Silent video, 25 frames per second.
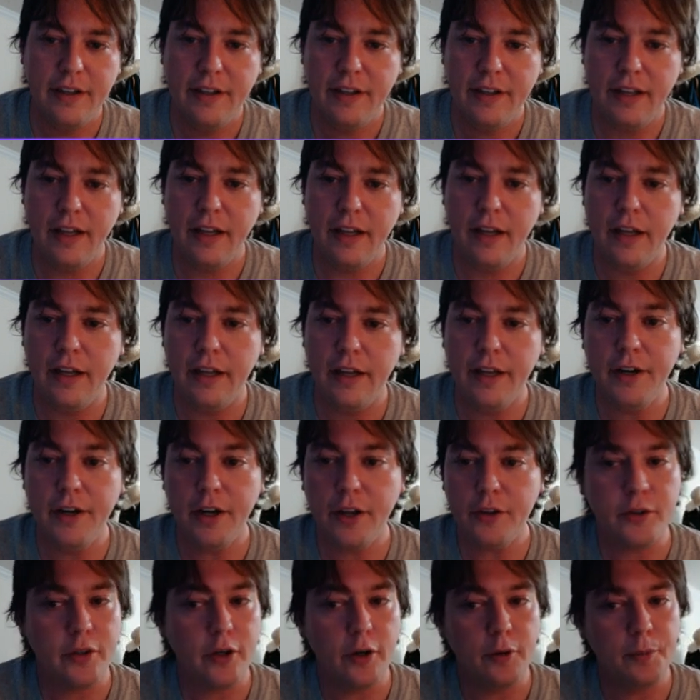
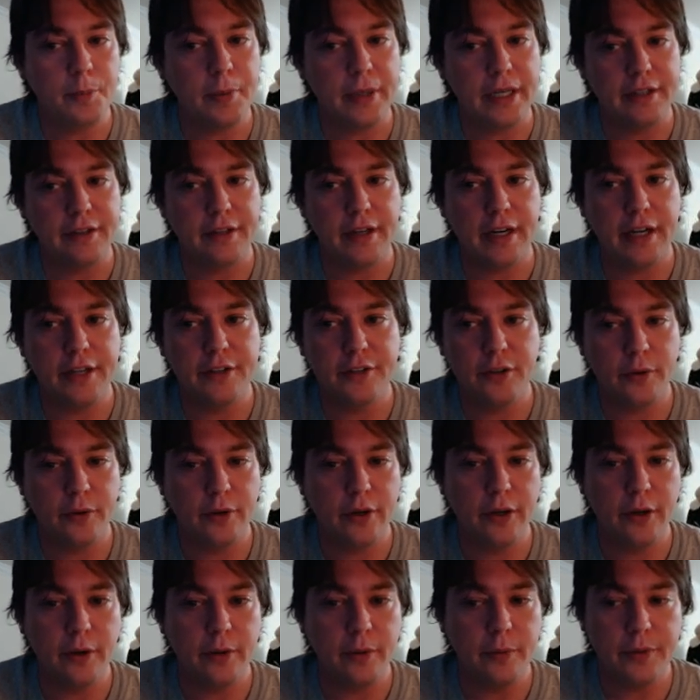Another opening that I don't
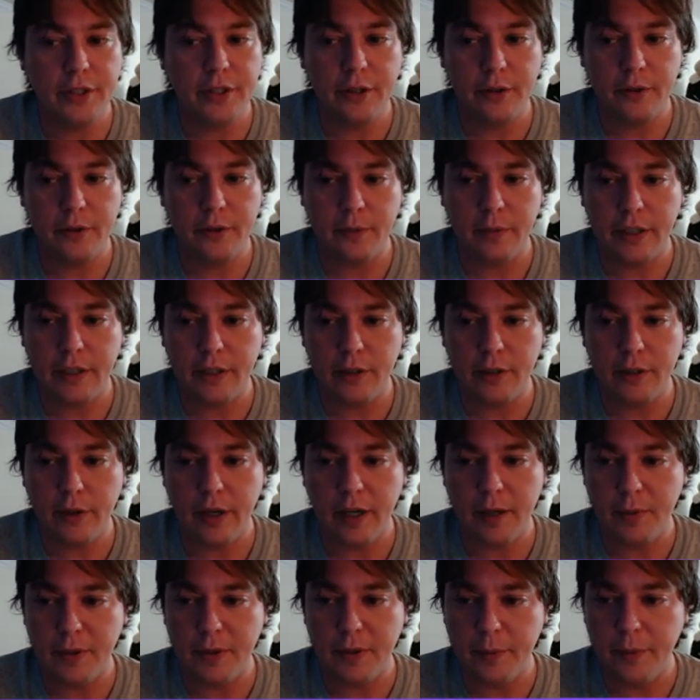know,
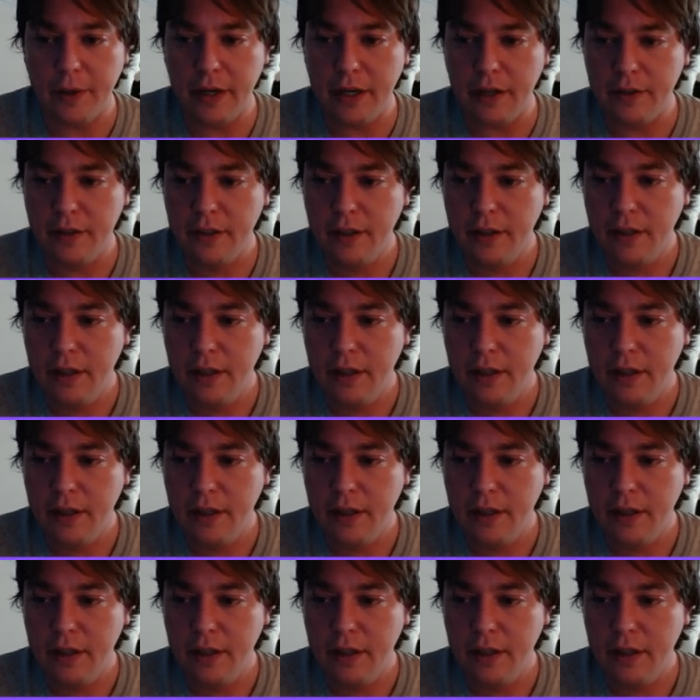incredibly well.